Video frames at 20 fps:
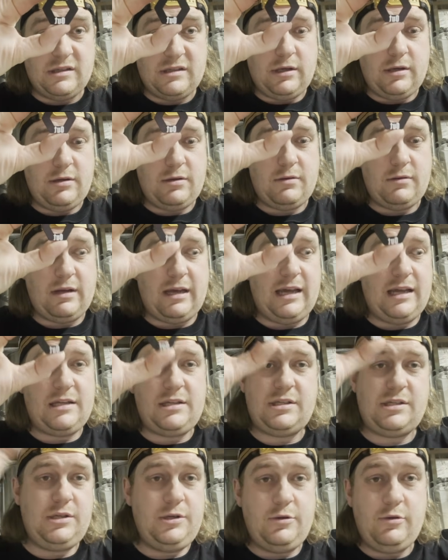So
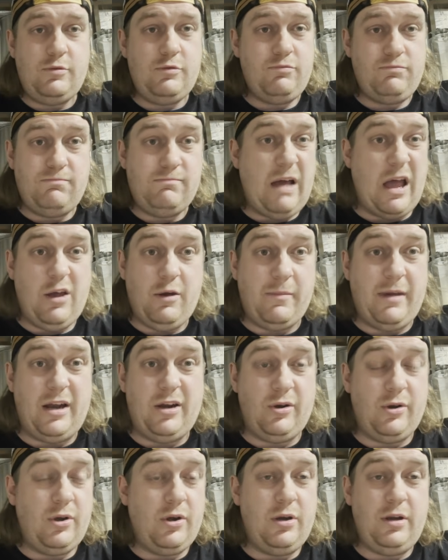as you may or
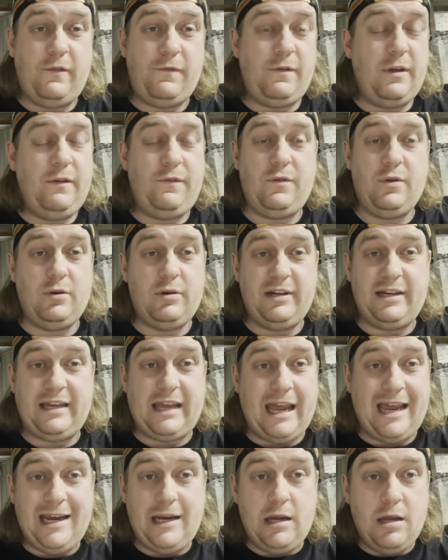may not know, if you're a
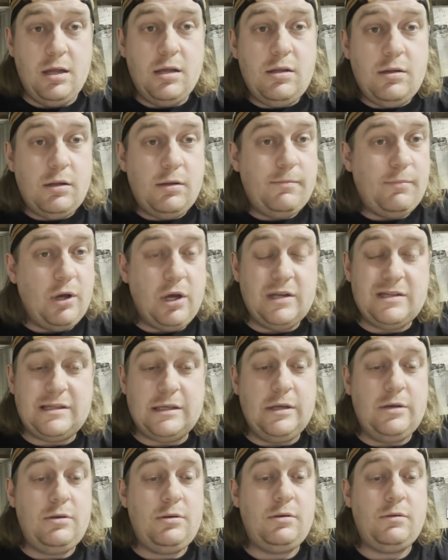keg
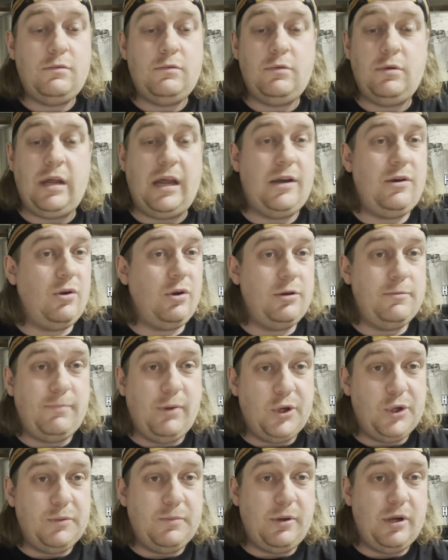person and not a
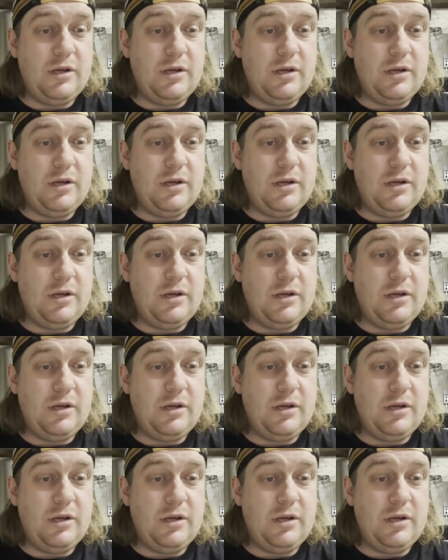bottle